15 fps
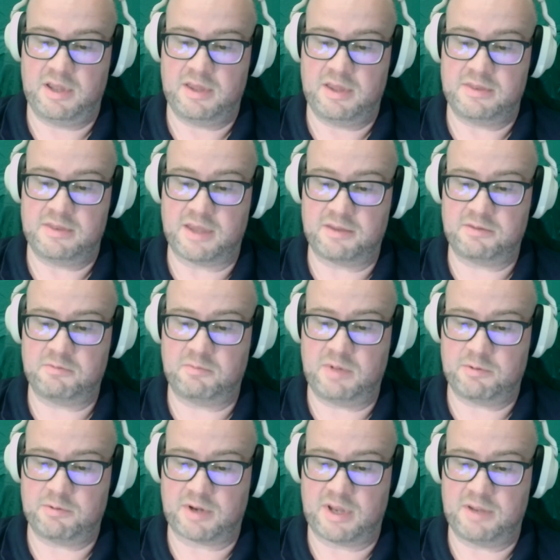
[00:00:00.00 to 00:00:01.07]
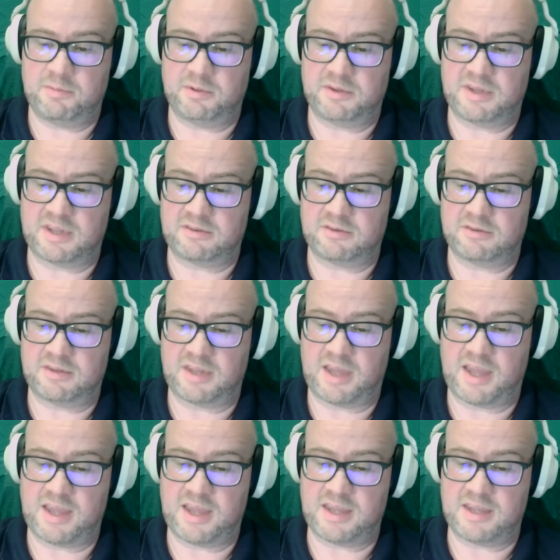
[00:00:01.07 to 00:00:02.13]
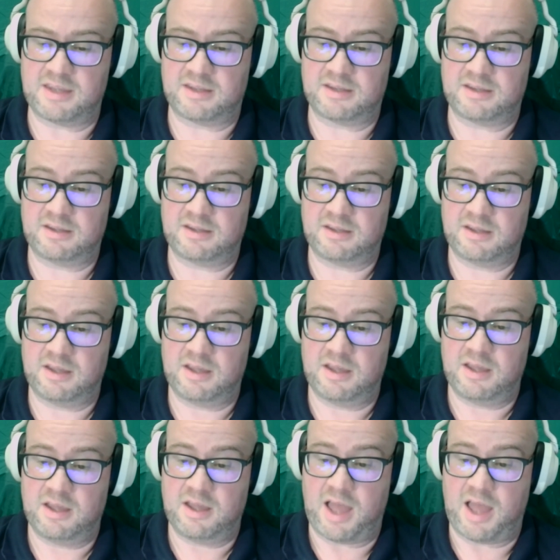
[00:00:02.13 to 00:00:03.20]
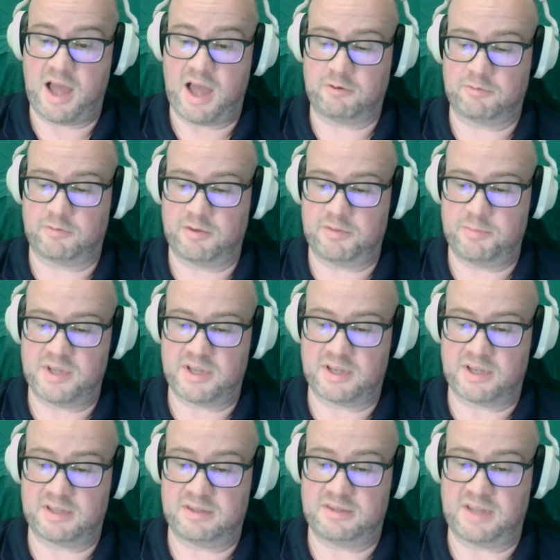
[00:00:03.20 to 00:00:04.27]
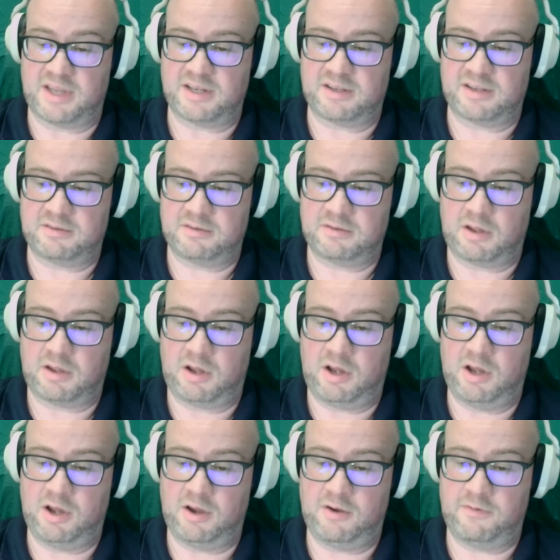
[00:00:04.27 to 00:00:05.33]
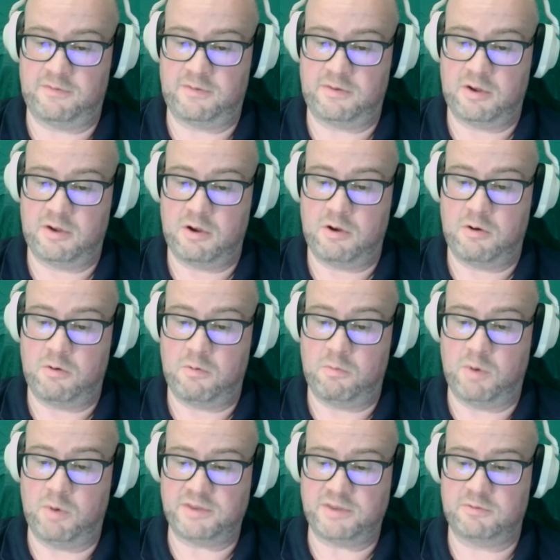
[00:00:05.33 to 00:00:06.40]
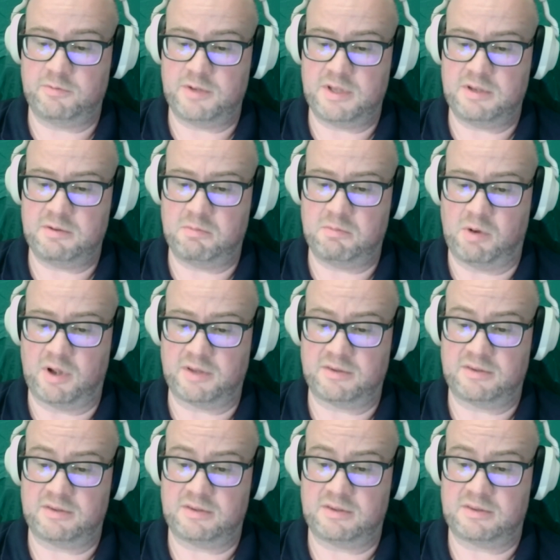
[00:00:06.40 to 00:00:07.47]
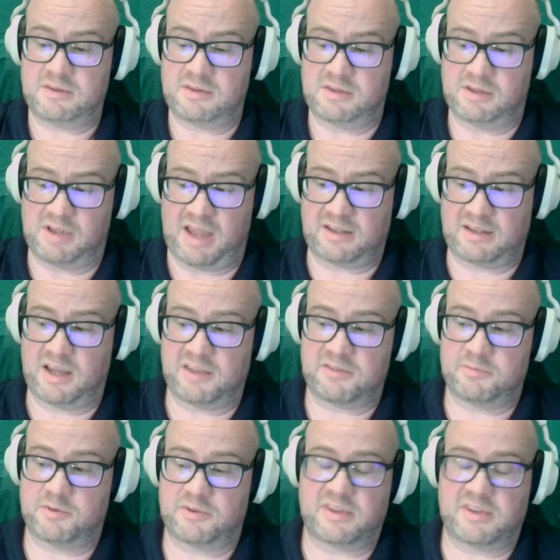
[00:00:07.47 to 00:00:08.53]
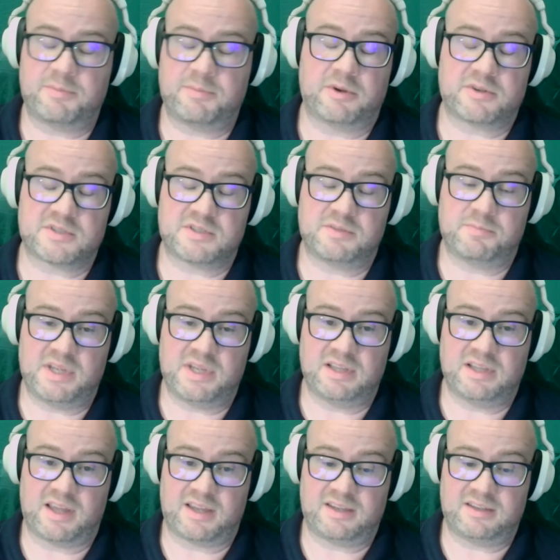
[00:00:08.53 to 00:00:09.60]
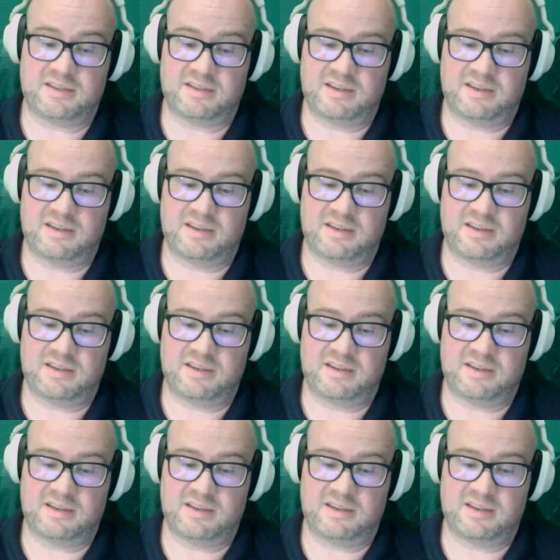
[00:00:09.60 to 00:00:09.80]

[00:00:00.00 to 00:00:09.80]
Then we were able then to take algorithmic data of what do we want that customer's experience to be like.